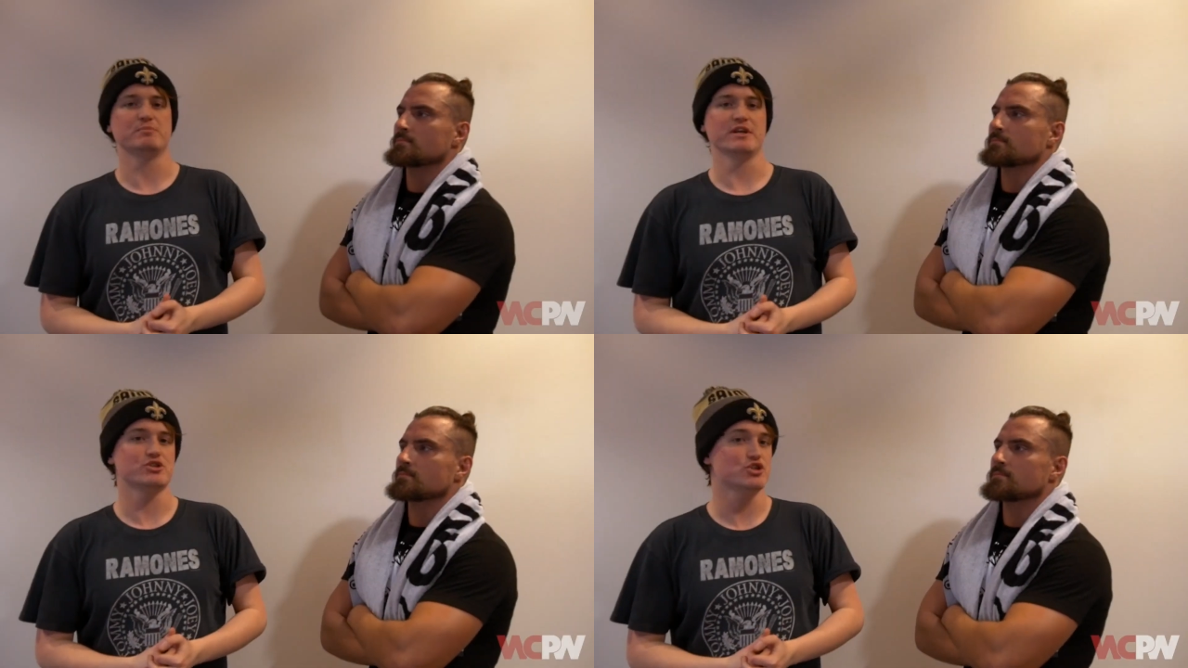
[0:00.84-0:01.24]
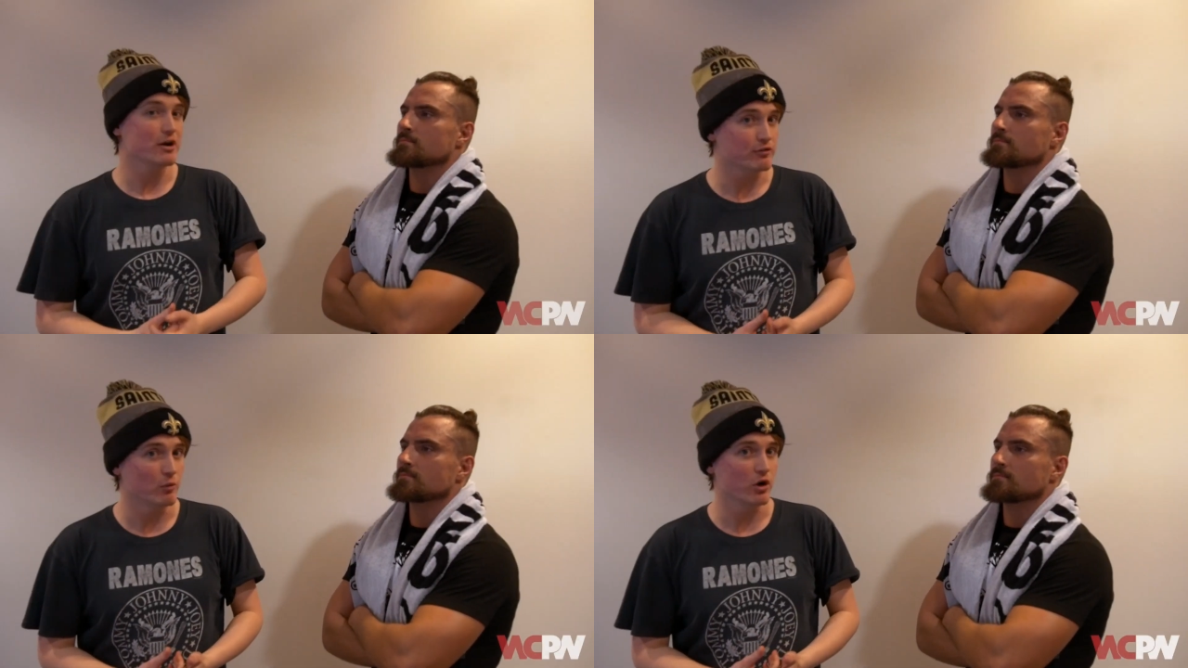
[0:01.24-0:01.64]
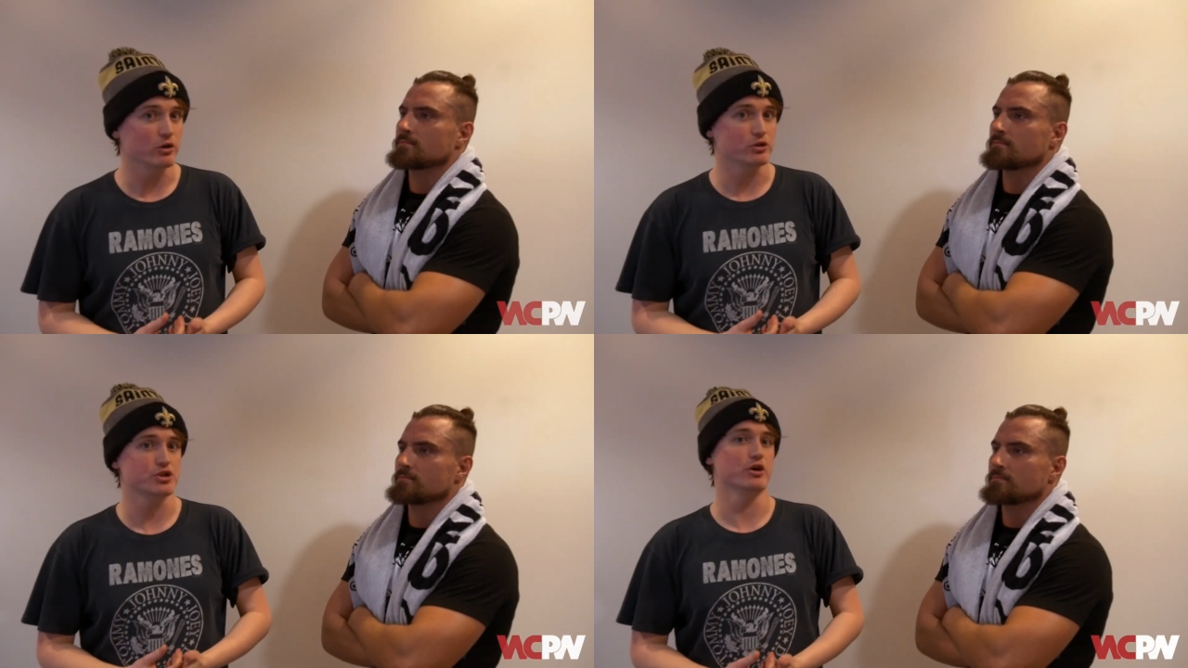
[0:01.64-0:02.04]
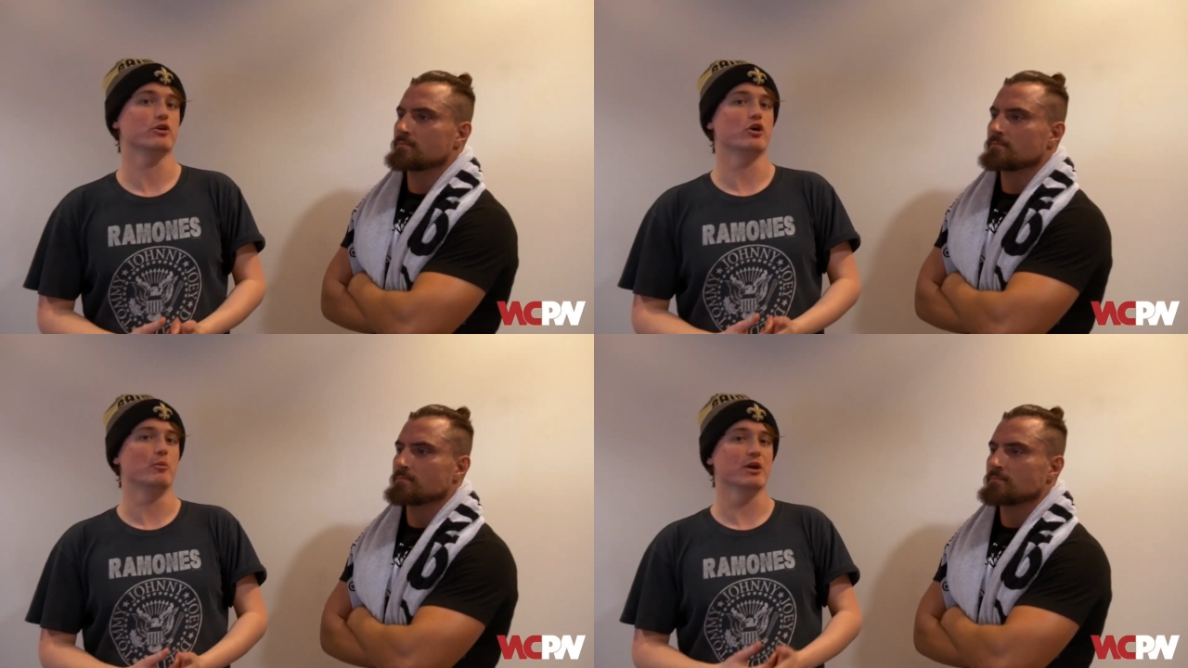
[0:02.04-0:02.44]
Speaker 1: it's me, it's Jack from what culture
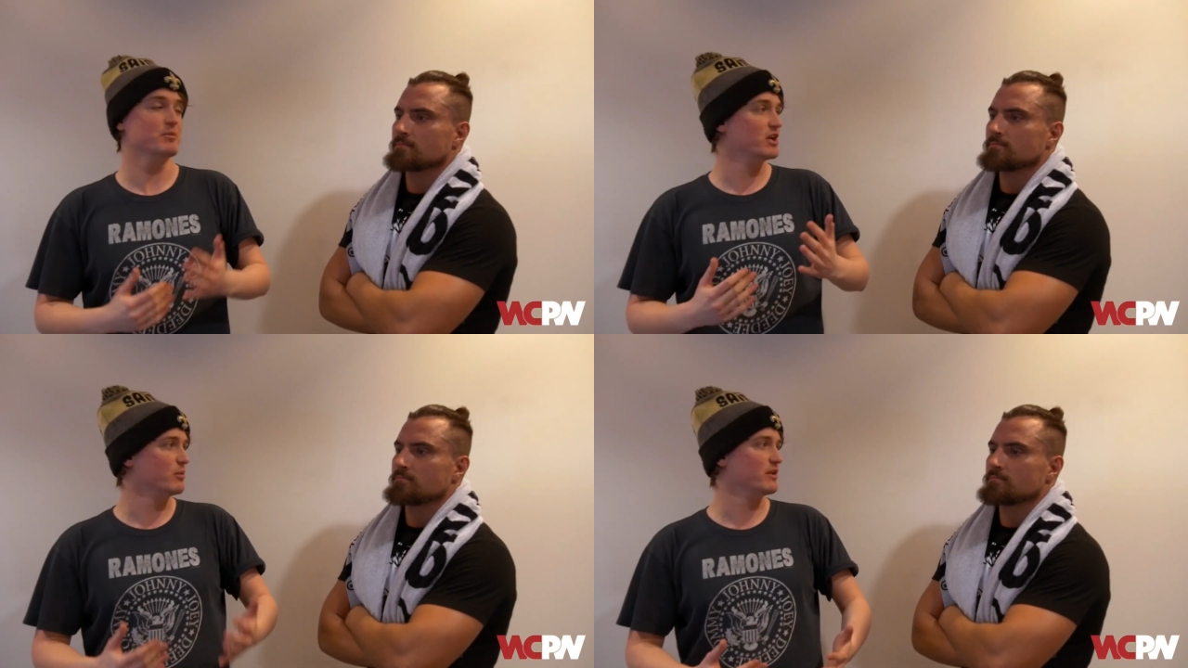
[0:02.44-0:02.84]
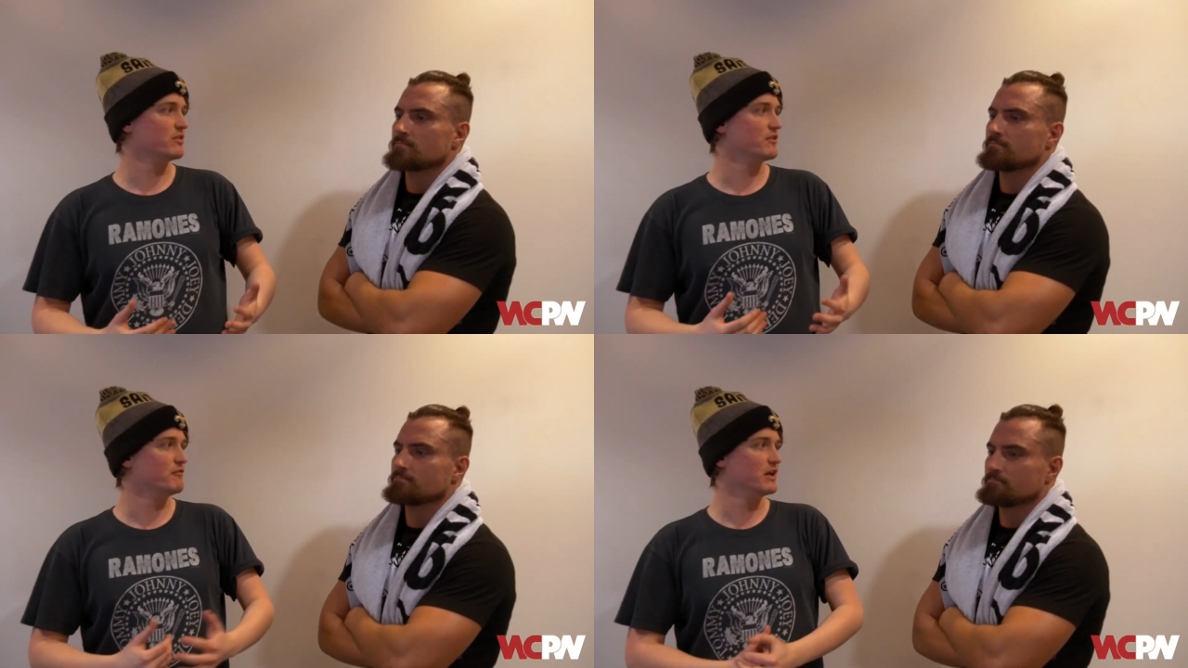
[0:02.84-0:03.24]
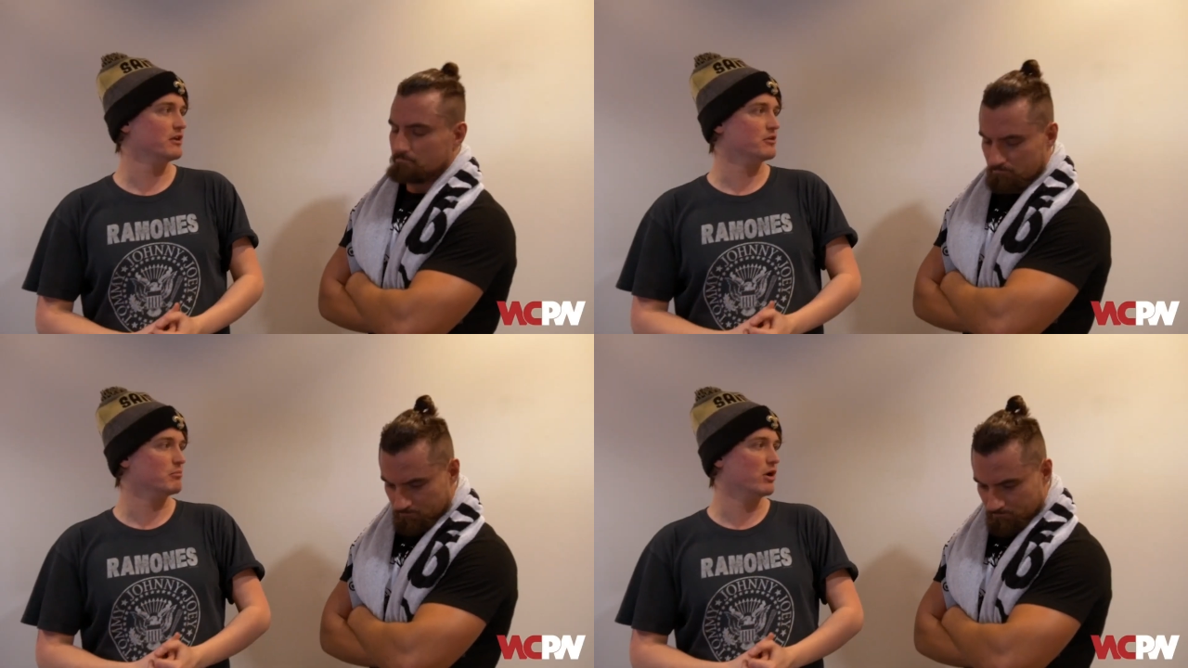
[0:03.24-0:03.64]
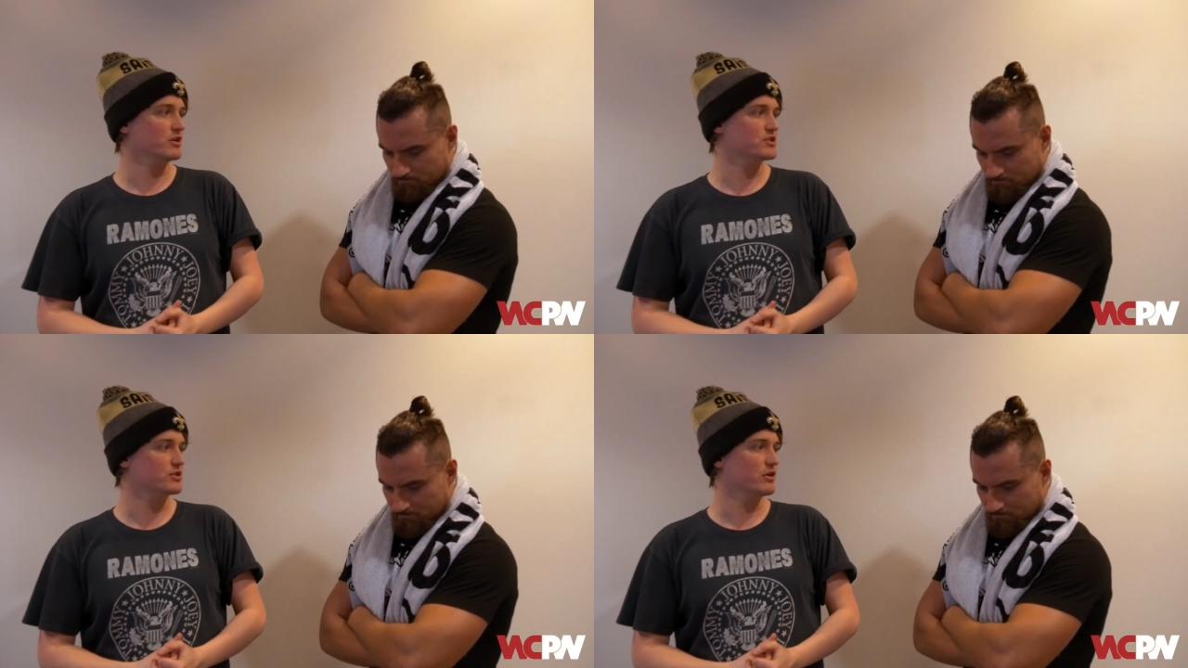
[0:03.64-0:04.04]
dot com, and I'm here with the villain,
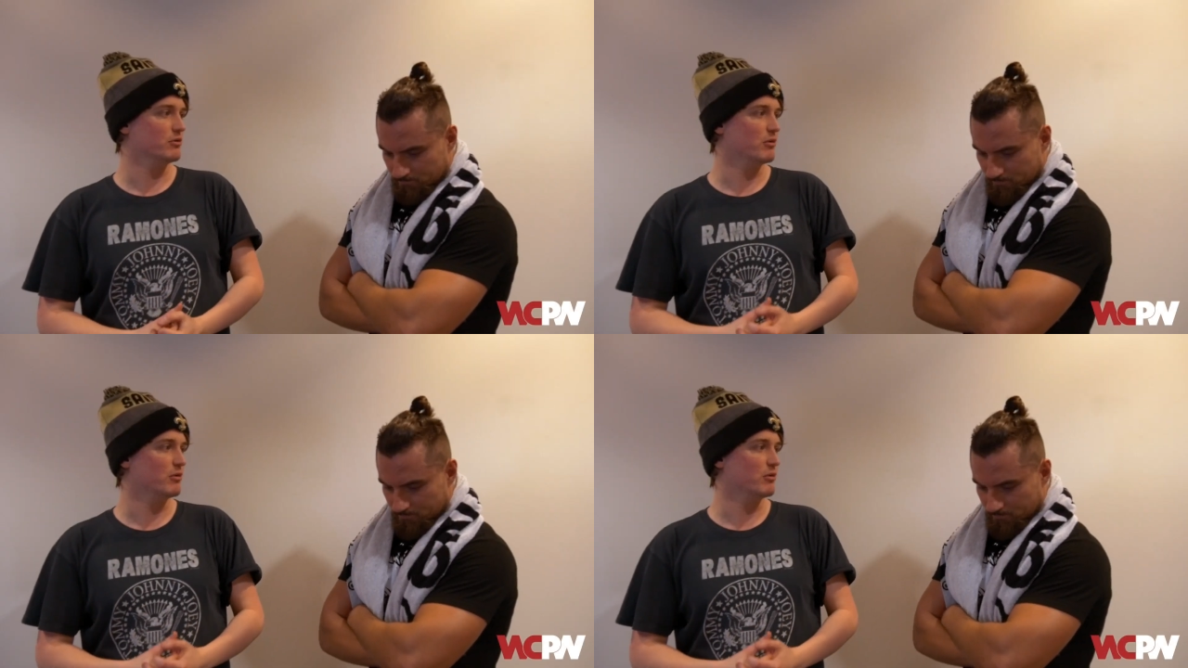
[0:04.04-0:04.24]
Marty Scurll.